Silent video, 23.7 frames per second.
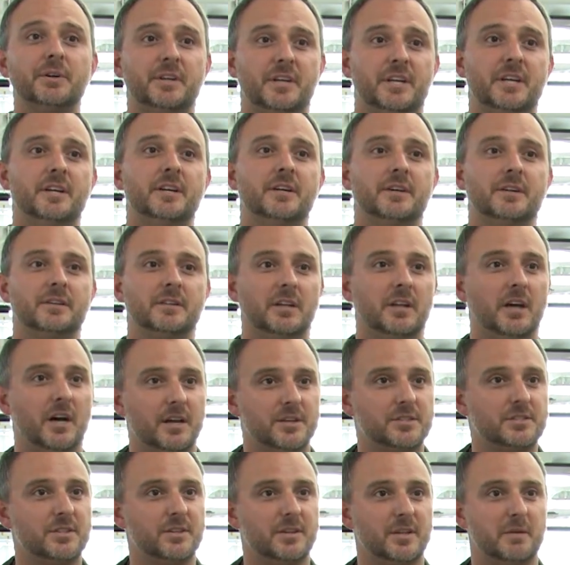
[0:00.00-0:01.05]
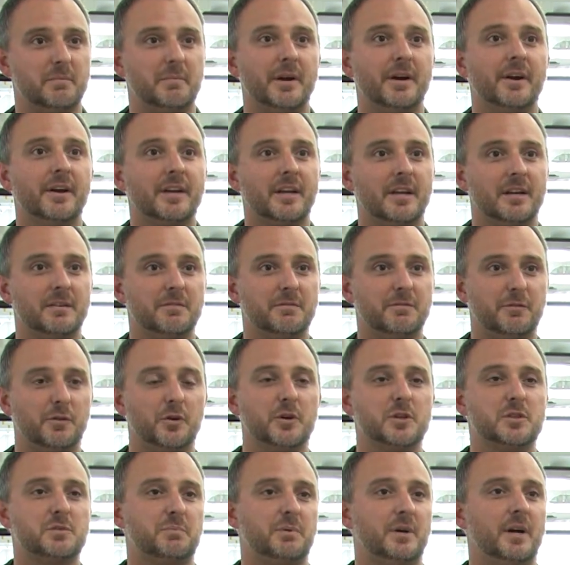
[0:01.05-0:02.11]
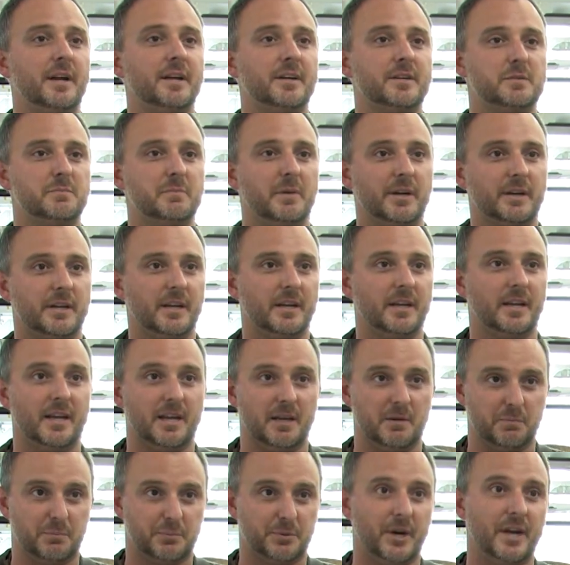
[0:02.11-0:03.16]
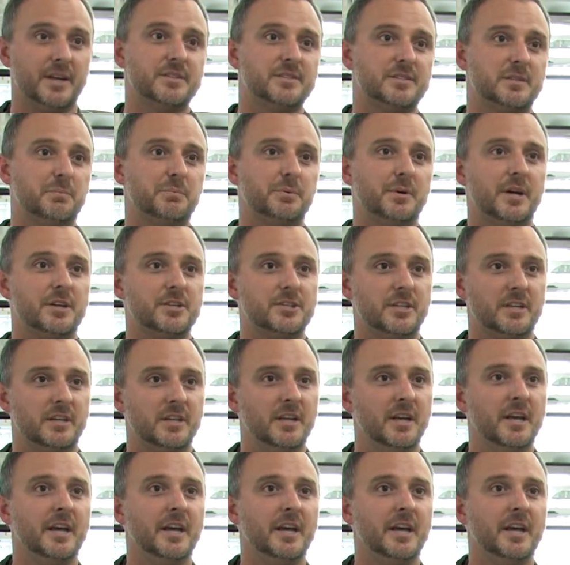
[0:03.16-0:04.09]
year loss to the American forest products market in price depression